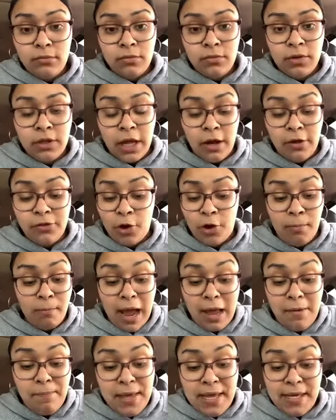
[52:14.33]
There, there
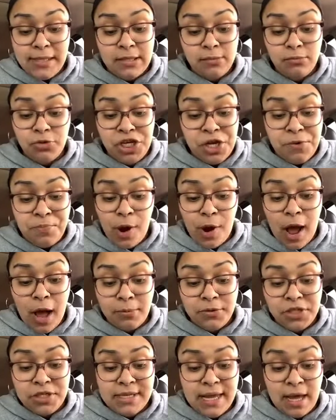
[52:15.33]
might be some cheaper
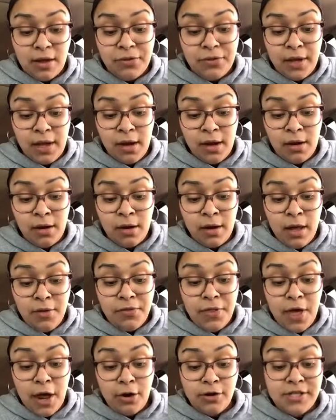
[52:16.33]
options out there
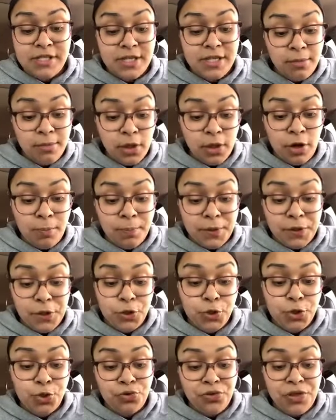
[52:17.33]
that are similar, but the
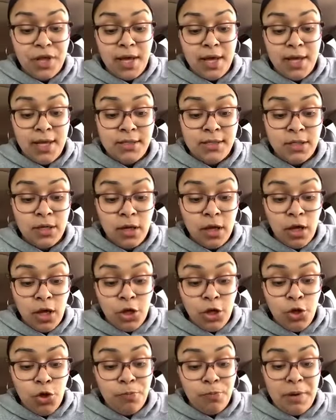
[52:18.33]
truth is,
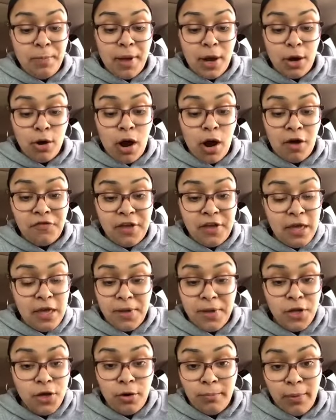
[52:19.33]
you'd be better off
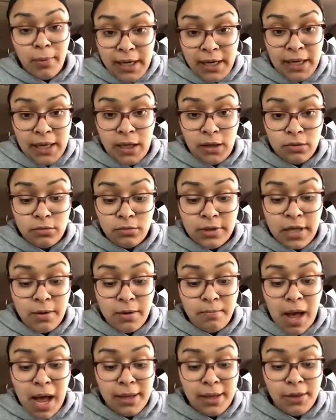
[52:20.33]
keeping your money
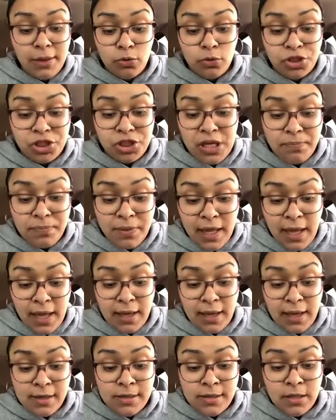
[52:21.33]
than buying those cheap
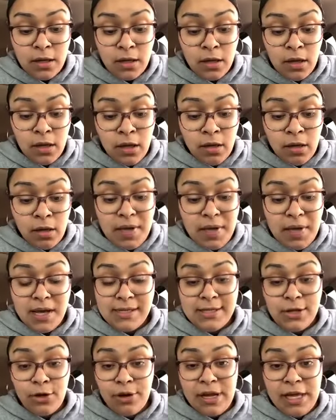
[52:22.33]
things
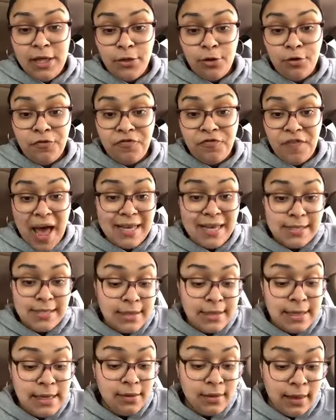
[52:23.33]
because they're either
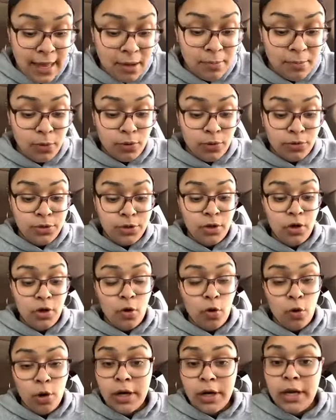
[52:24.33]
fastly labeled
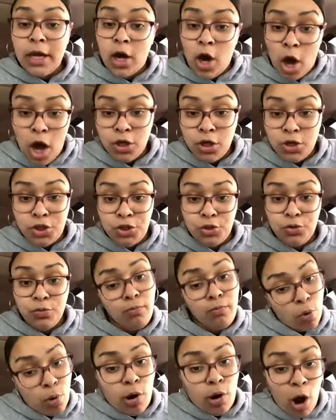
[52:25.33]
or can cause you
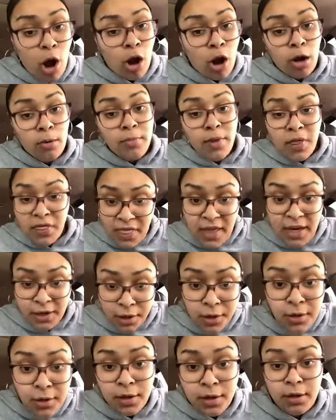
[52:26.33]
more harm than
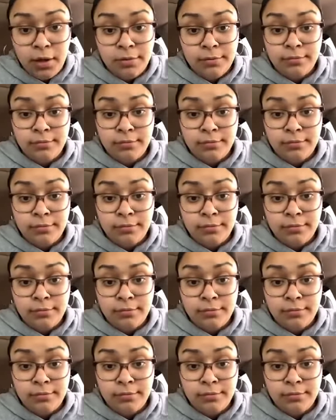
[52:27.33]
good.